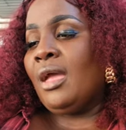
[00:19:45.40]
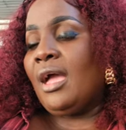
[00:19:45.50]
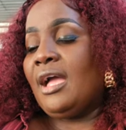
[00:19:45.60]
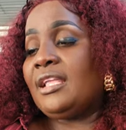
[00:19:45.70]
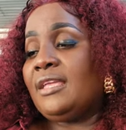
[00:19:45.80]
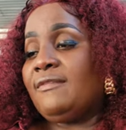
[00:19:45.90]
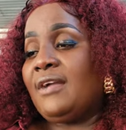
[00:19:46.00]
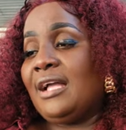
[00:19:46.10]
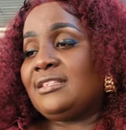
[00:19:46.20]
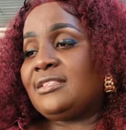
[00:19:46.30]
And give
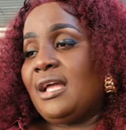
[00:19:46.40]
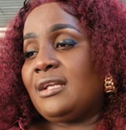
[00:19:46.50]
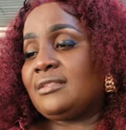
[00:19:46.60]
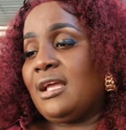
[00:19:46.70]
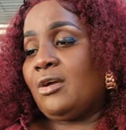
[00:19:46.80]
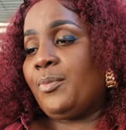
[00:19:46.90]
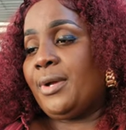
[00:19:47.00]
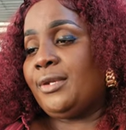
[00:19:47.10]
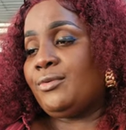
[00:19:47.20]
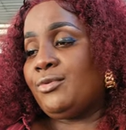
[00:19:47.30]
God thanks and go up
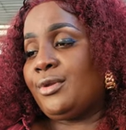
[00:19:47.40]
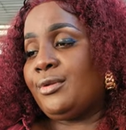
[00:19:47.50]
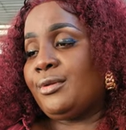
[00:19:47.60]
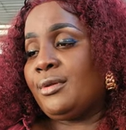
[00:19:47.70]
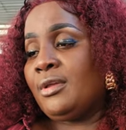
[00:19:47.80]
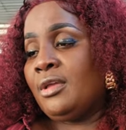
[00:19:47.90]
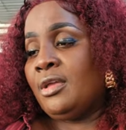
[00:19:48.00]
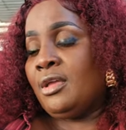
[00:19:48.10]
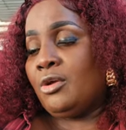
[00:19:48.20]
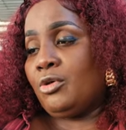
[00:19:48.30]
on the road.
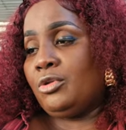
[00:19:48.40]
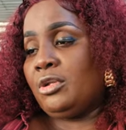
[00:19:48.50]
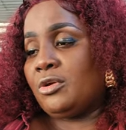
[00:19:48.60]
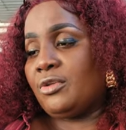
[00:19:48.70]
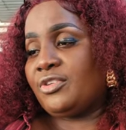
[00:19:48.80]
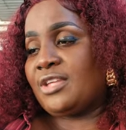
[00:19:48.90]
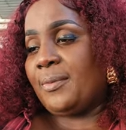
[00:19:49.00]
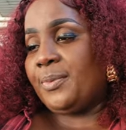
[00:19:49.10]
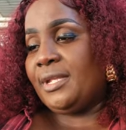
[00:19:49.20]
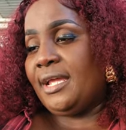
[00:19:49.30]
do the little
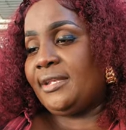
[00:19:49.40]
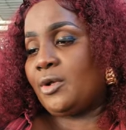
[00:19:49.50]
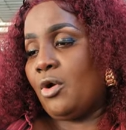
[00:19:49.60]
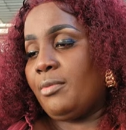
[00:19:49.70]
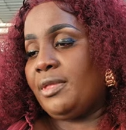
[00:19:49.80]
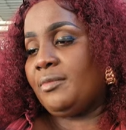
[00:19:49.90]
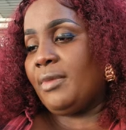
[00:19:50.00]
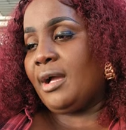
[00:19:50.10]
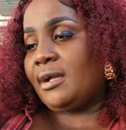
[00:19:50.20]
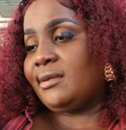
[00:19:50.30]
shopping and coming in
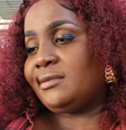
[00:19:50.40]
back.